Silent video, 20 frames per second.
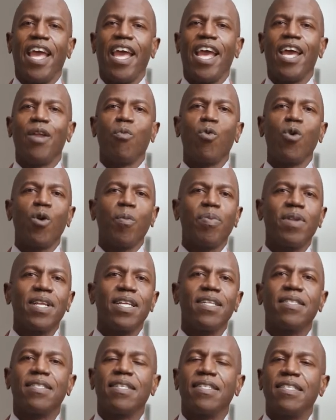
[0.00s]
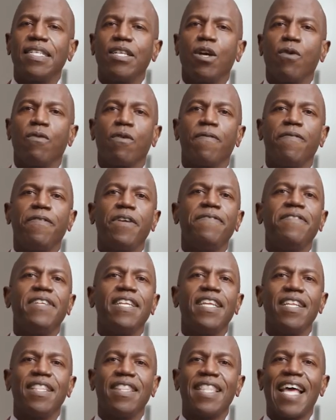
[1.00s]
And we're pleased to see over
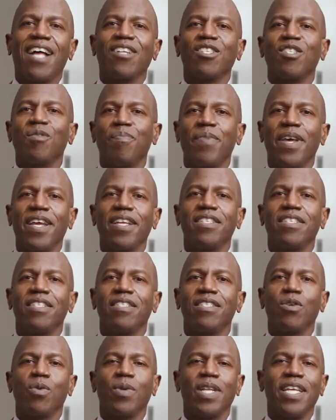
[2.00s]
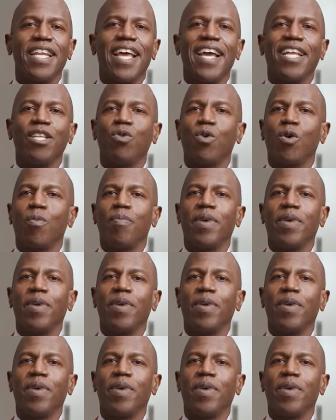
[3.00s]
15,000 patients on an annual